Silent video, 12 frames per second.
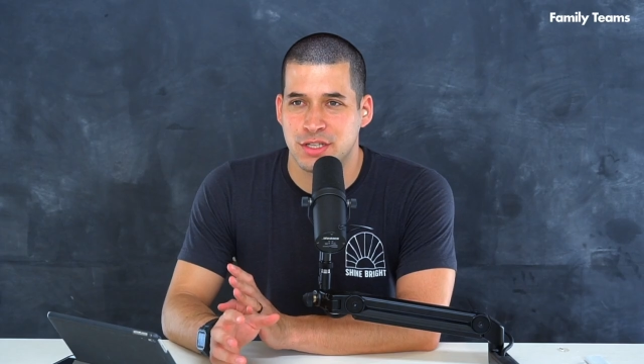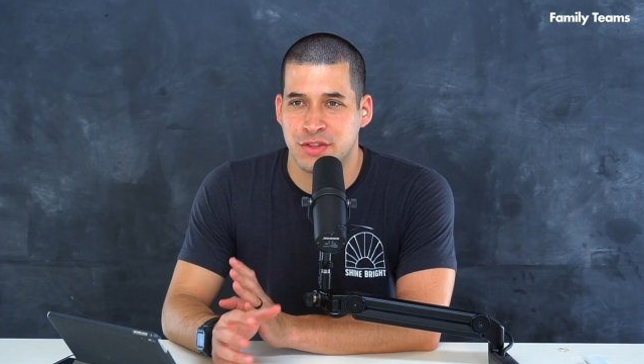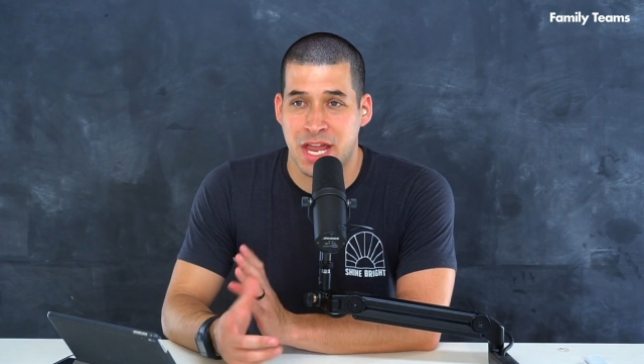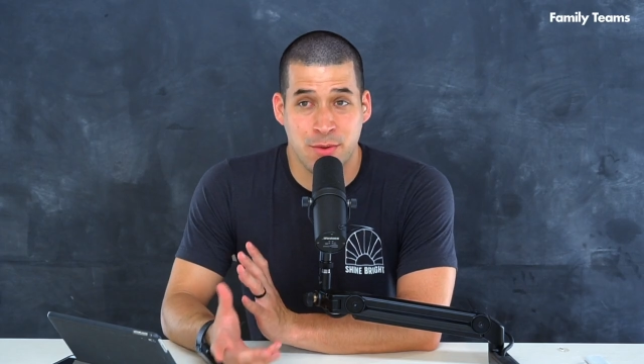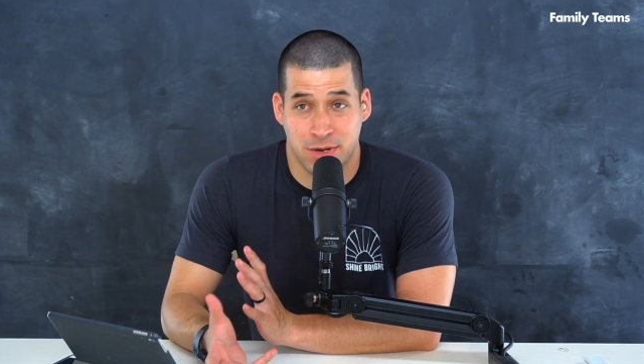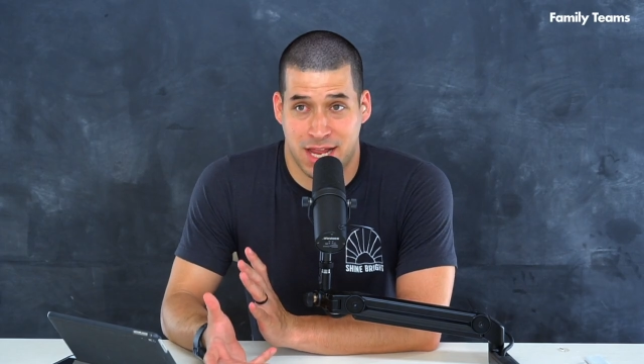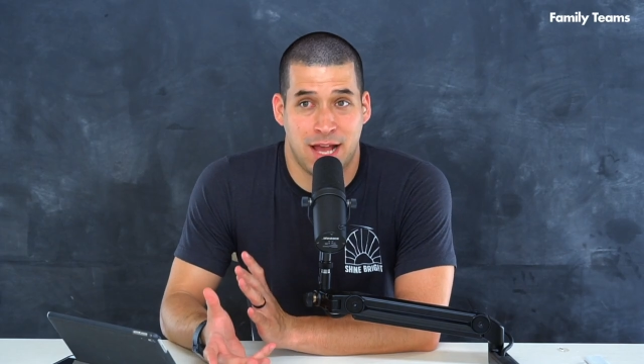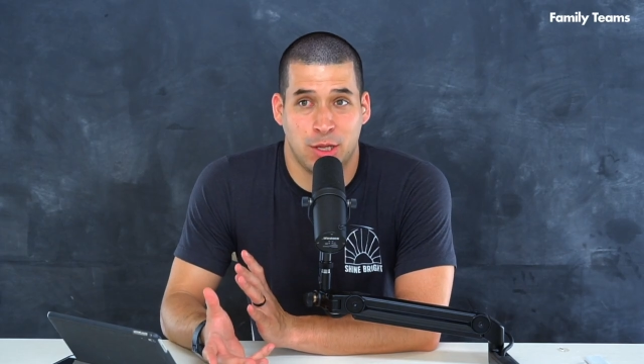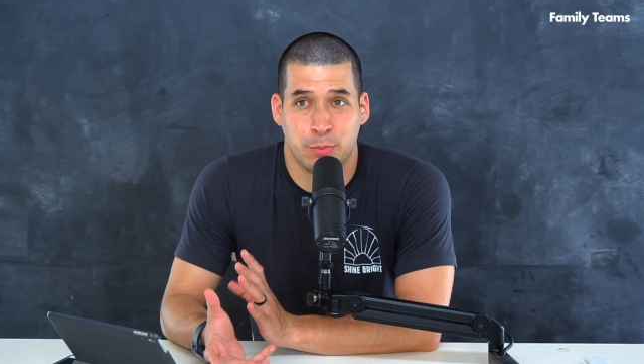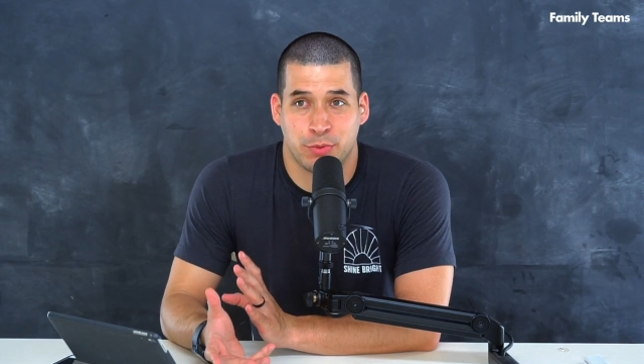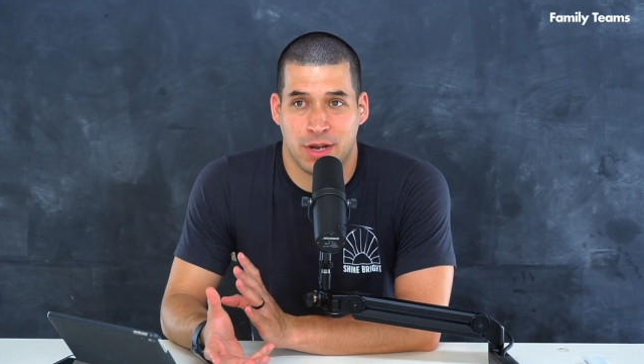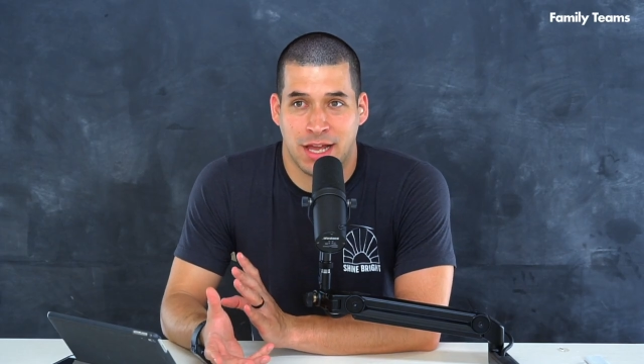they would
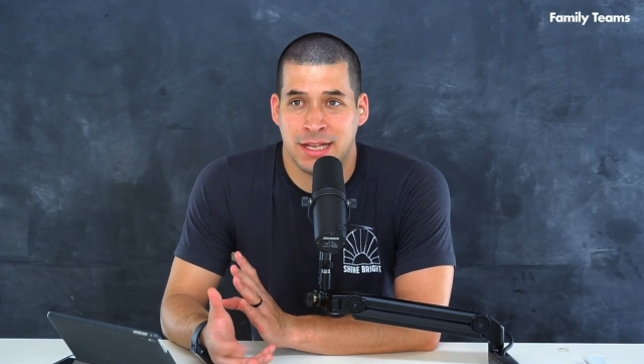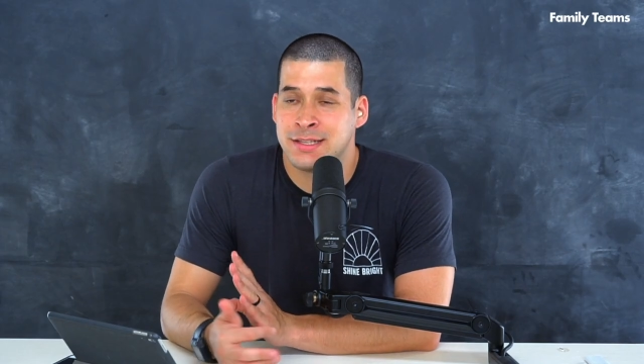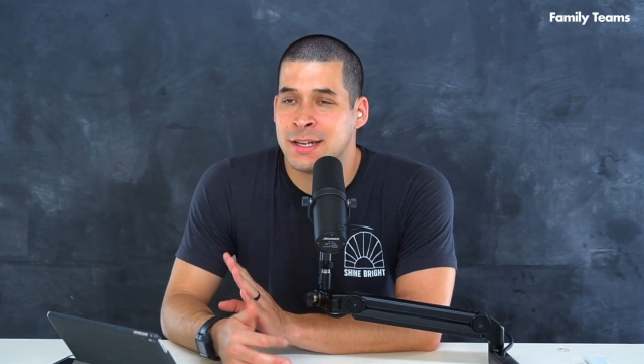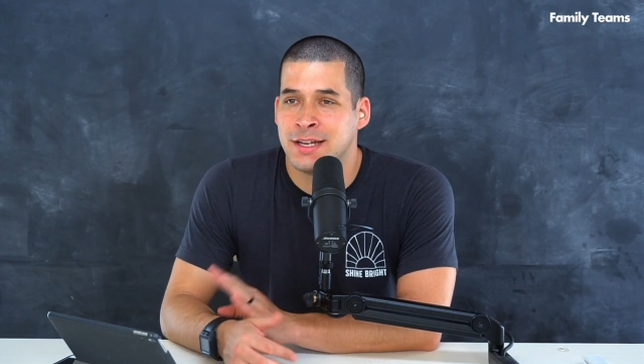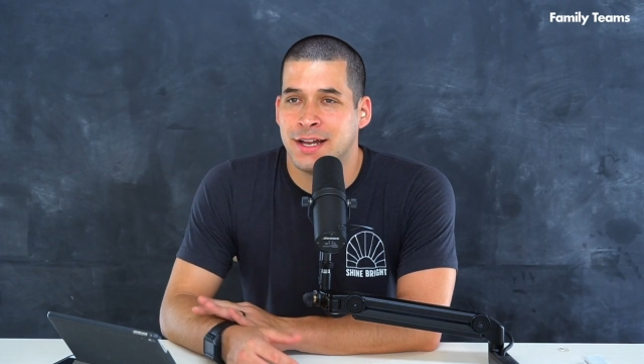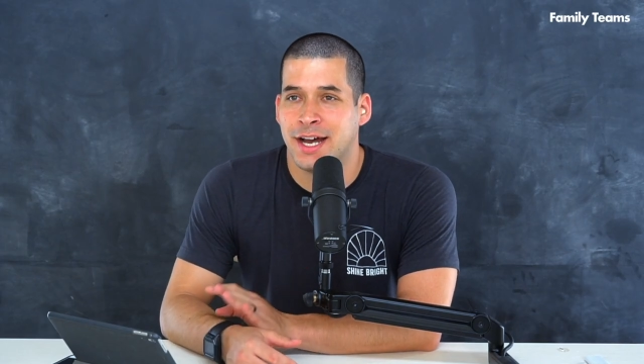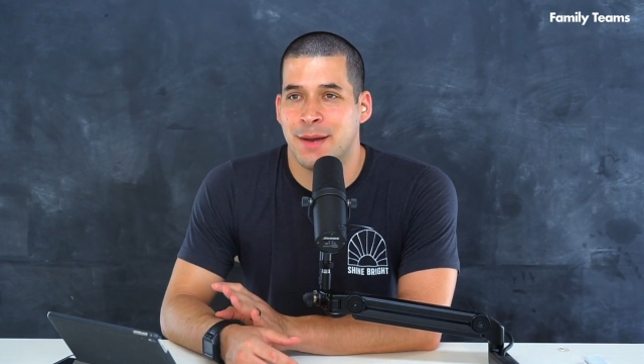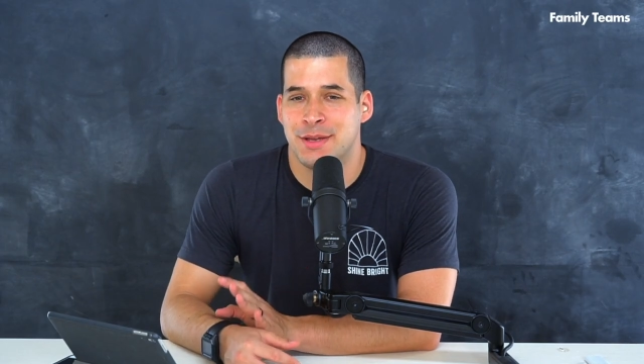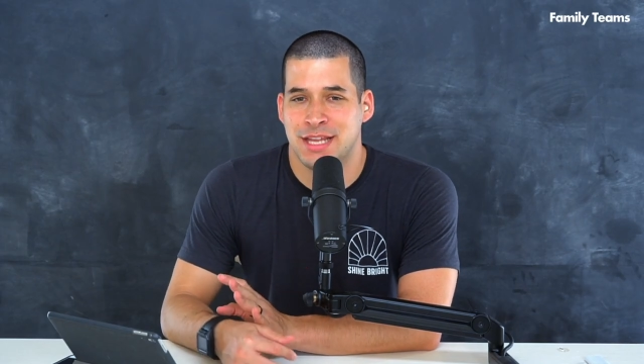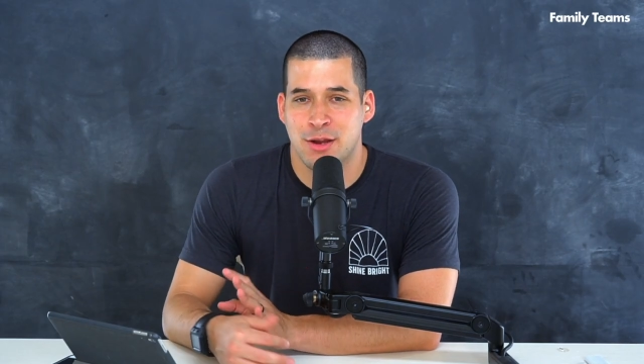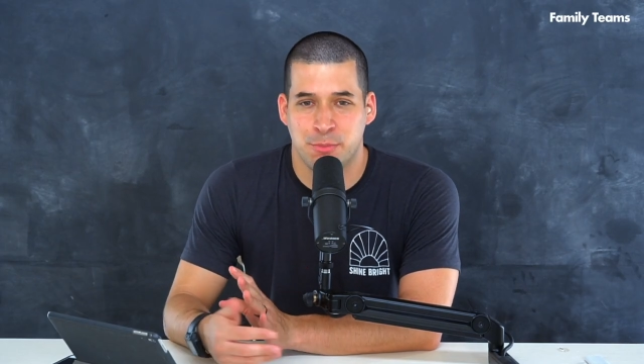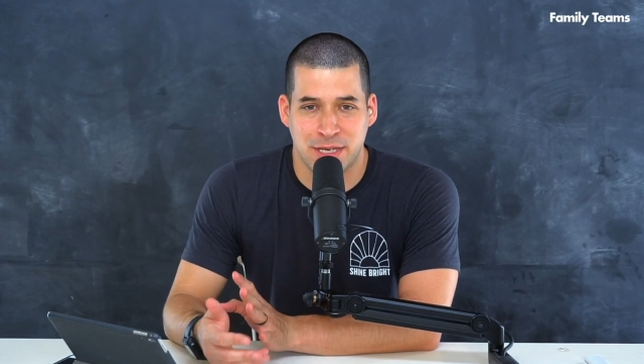help, right? Um, and
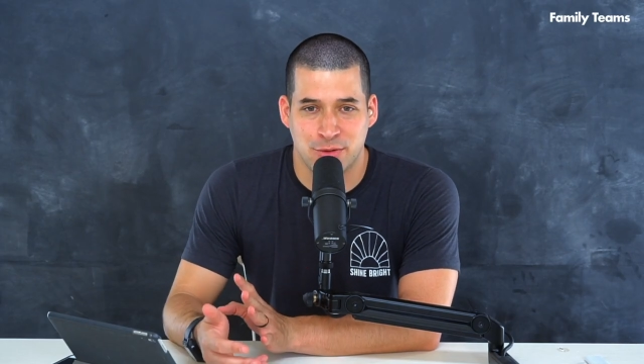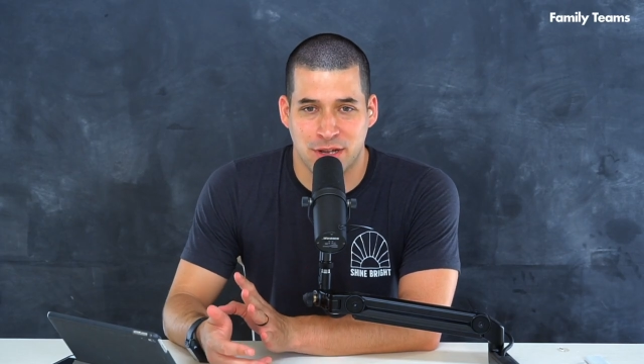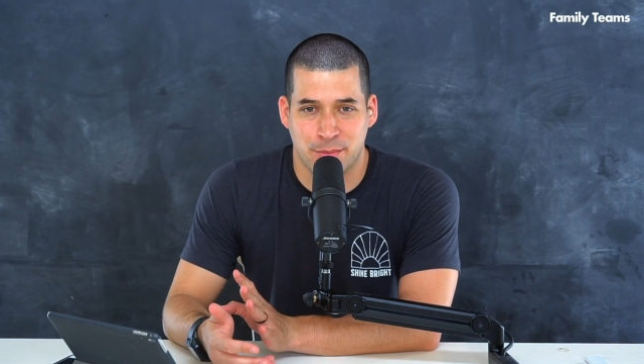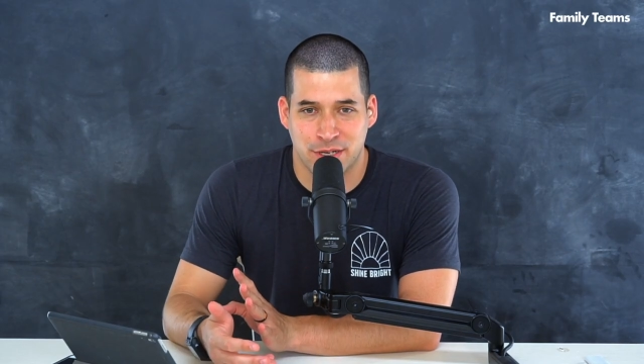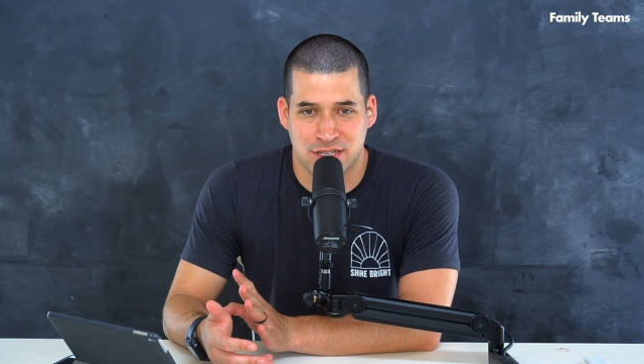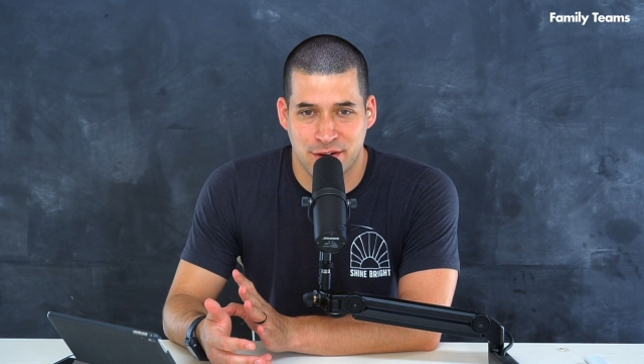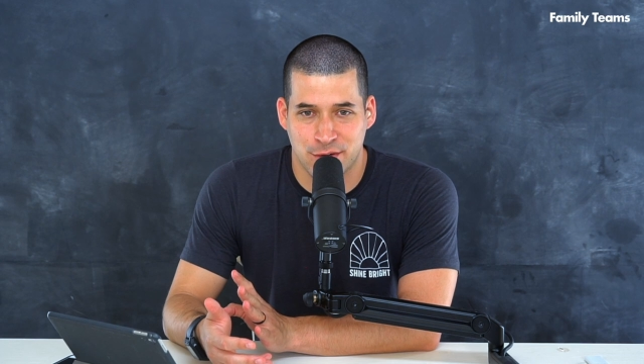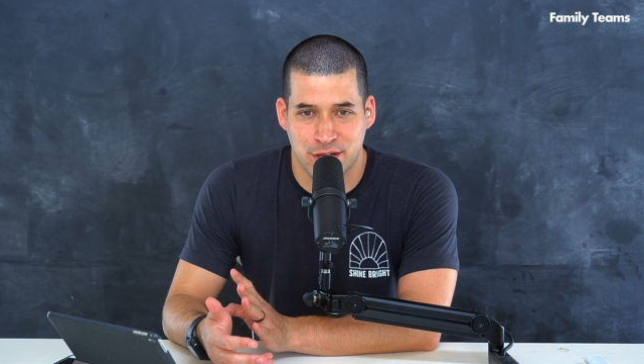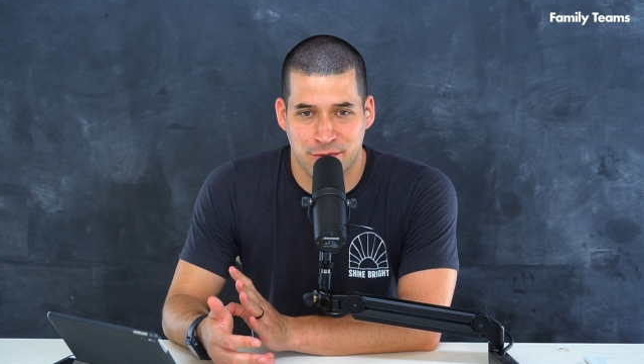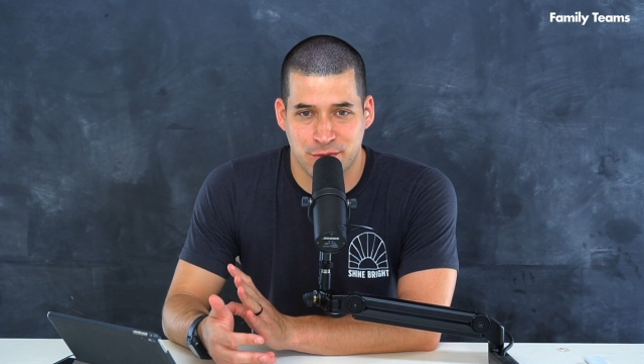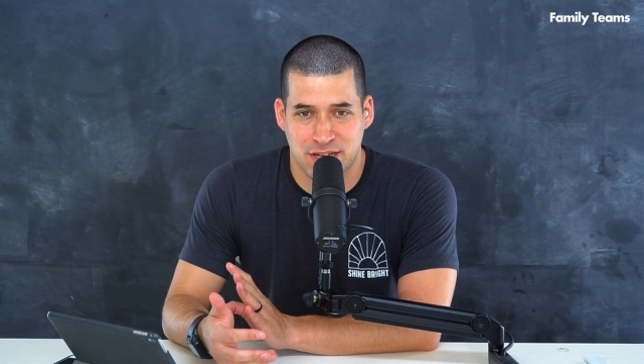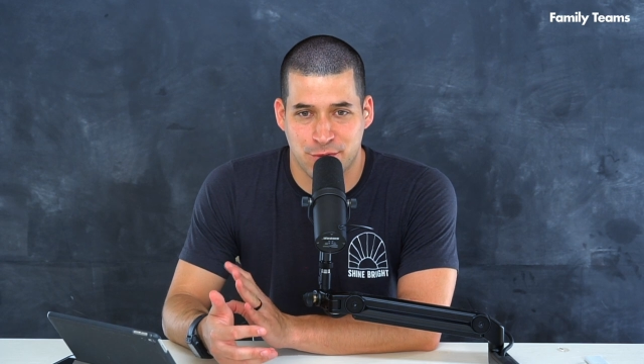they would be doing a bunch of everything
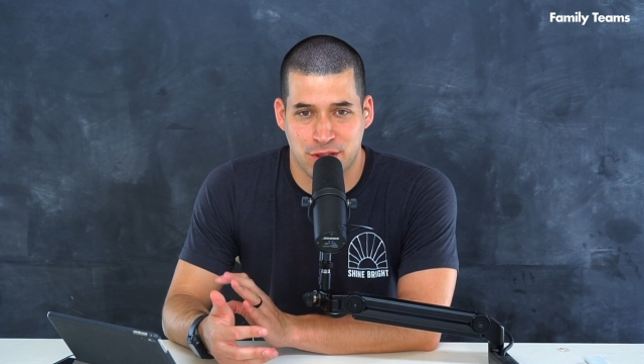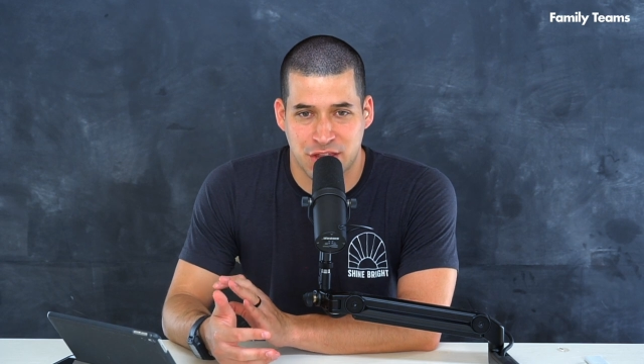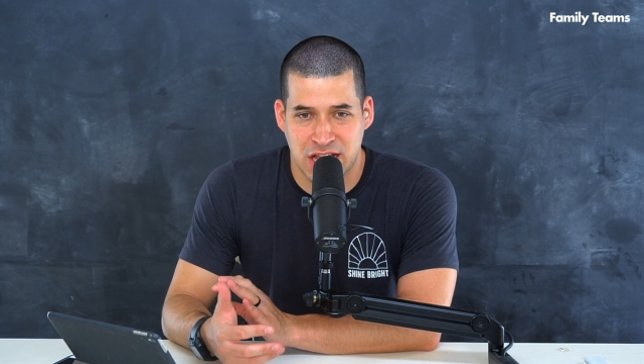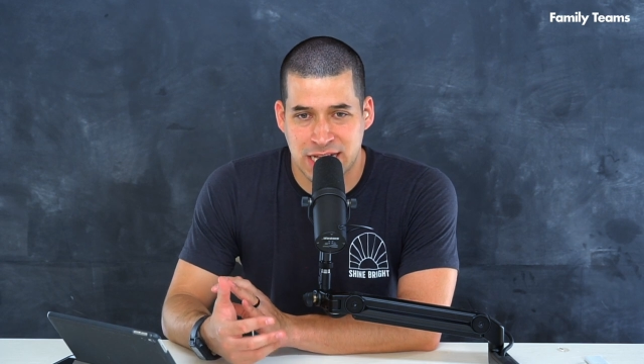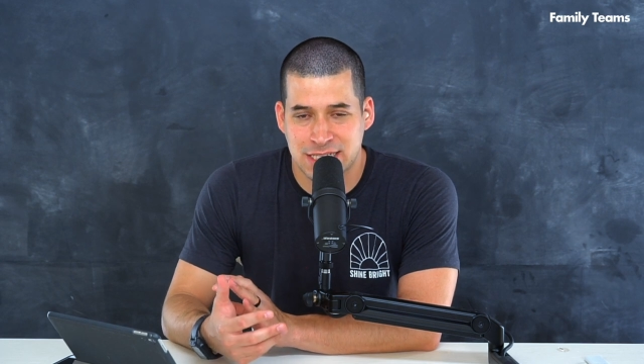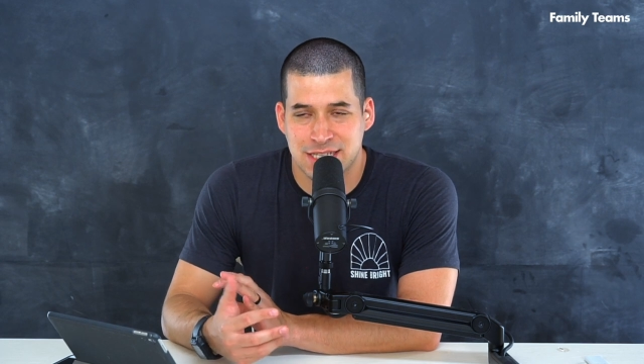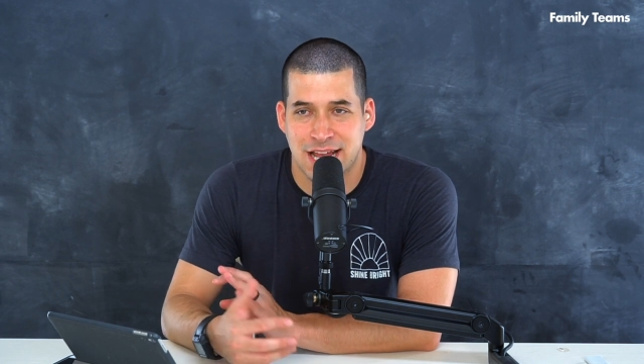different things.